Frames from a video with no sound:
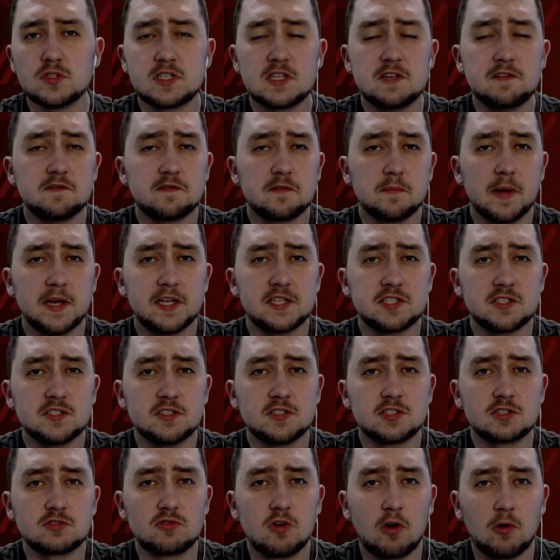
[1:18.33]
The information
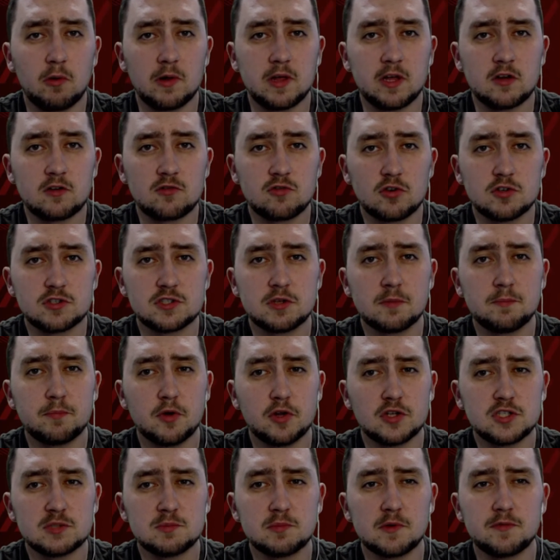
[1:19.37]
is scrolling across the
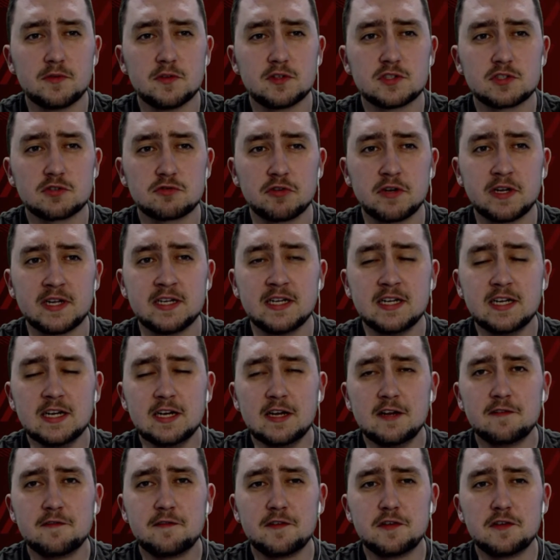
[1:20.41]
bottom of the screen
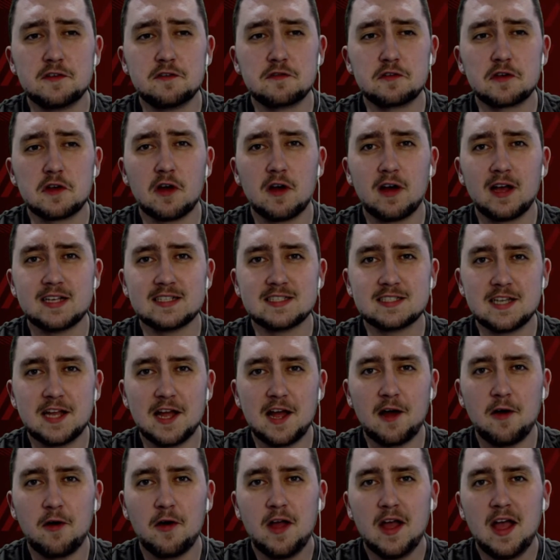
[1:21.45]
for you guys
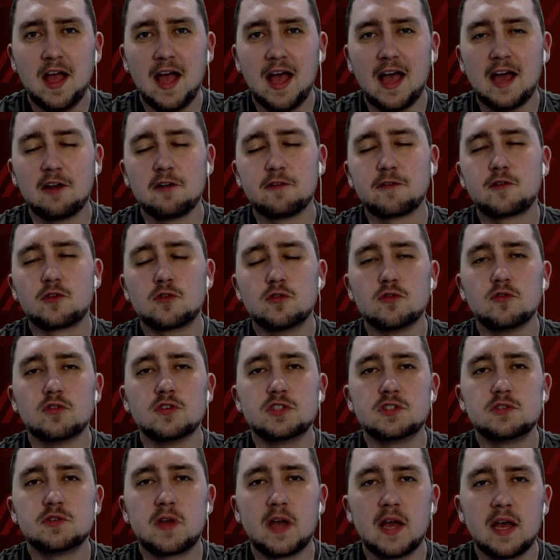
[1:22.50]
now. And of course,
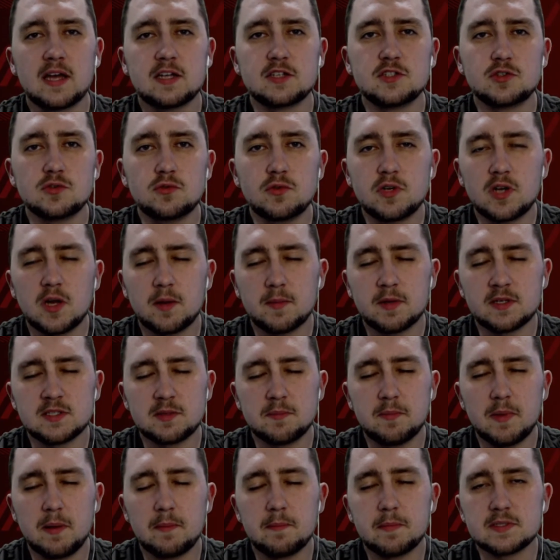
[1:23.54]
you can join up as a
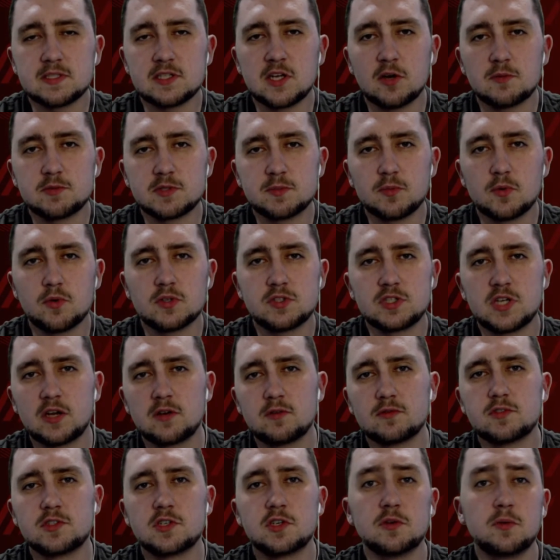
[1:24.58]
member to help support the channel
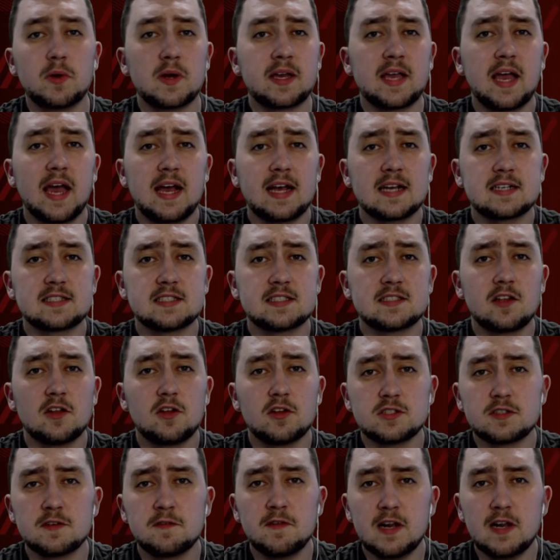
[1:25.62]
too and get access to
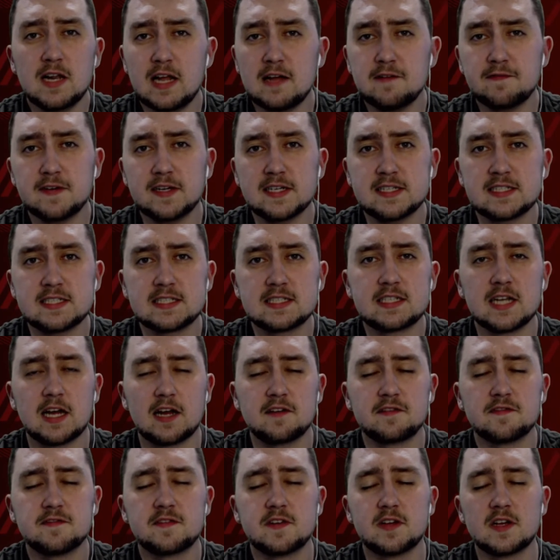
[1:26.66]
lots of lovely
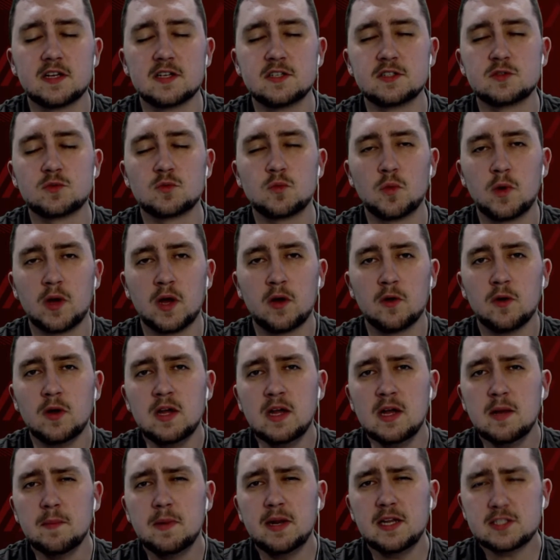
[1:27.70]
stuff as well.
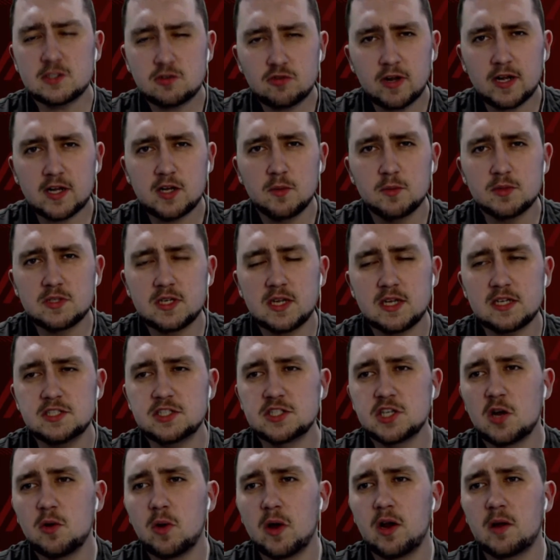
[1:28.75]
But let's crack on with today's
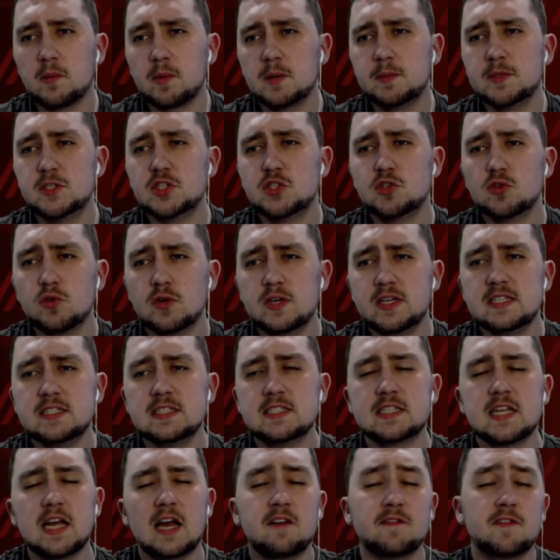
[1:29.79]
show. And I'm going to be
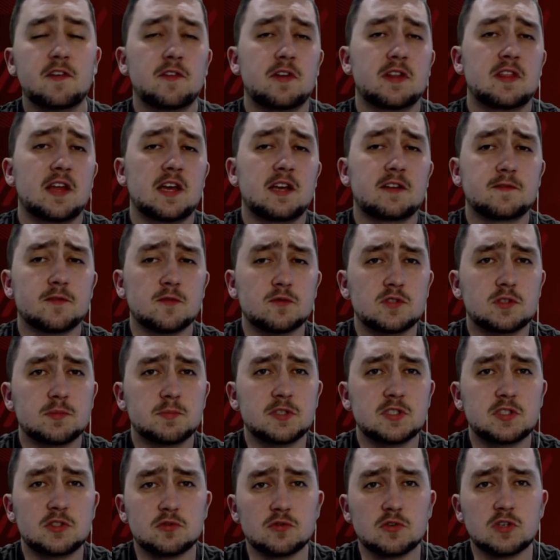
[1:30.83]
joined, I'm very thankful to
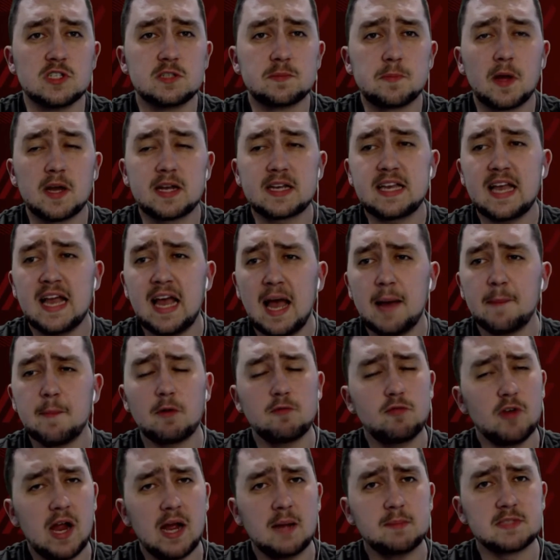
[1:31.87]
be joined by Cam
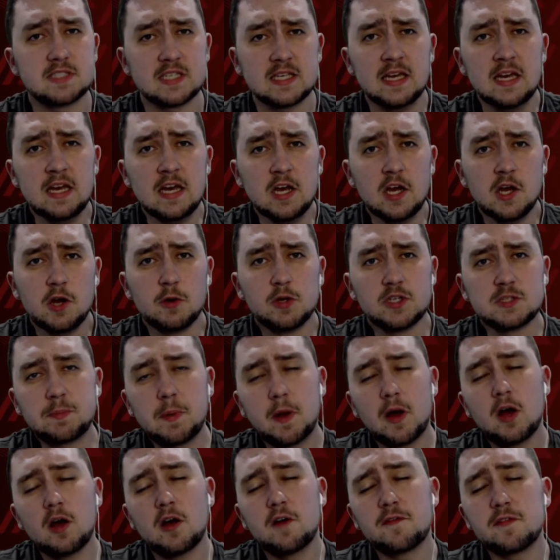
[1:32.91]
Ramsey, who is
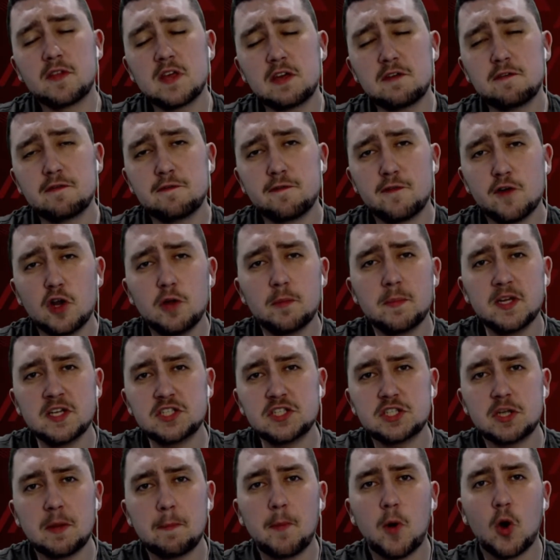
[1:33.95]
part of the
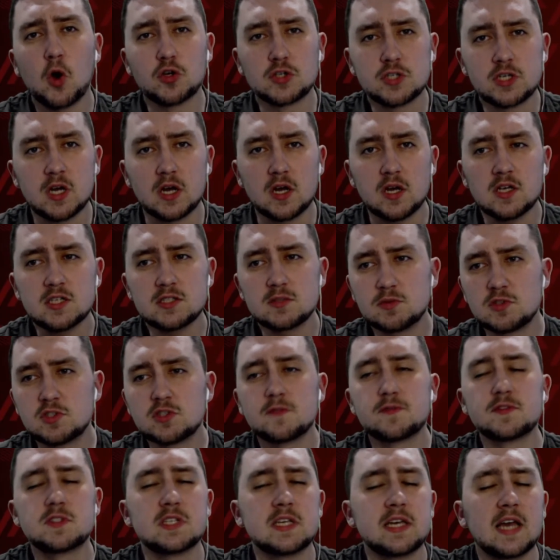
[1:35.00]
Fulhamish podcast, which is
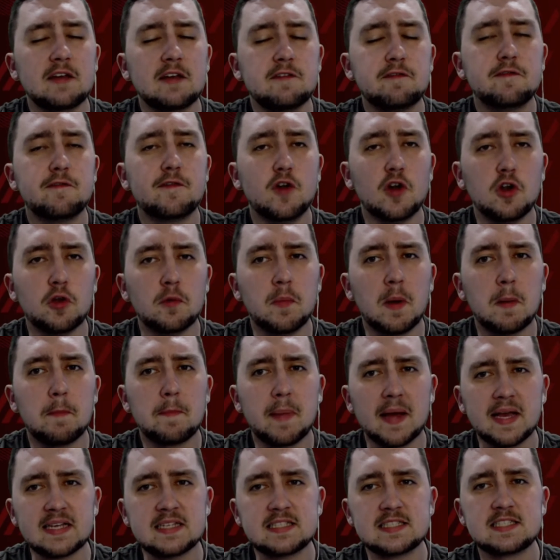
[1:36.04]
obviously a
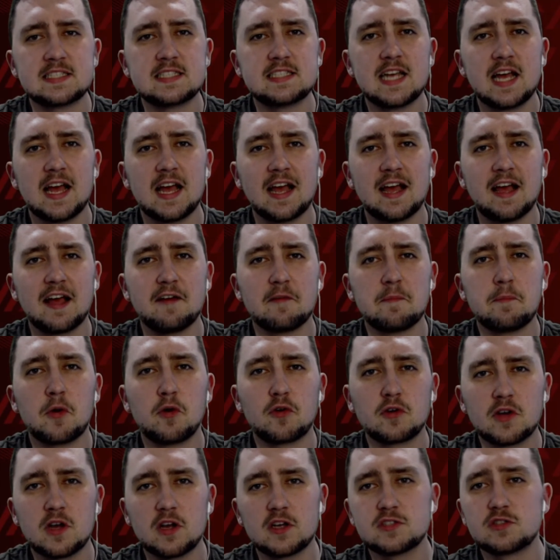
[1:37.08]
Fulham-based
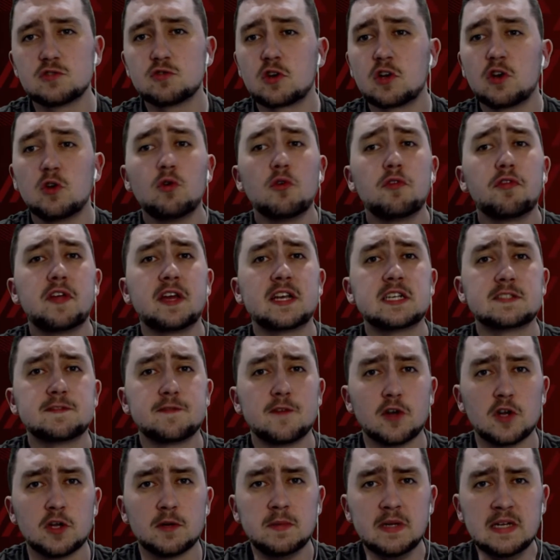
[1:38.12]
podcast talking all things
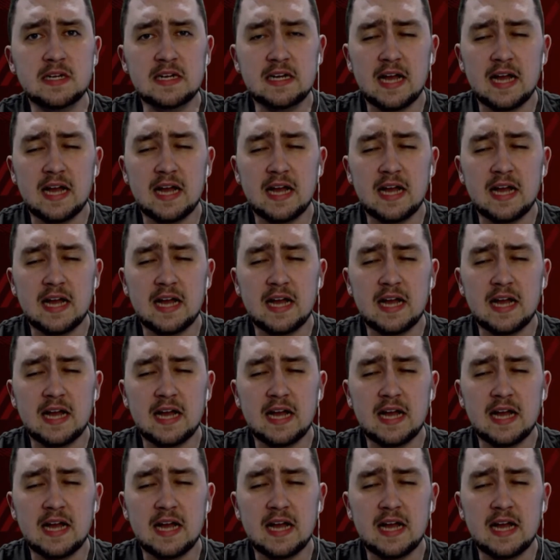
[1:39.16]
Fulham.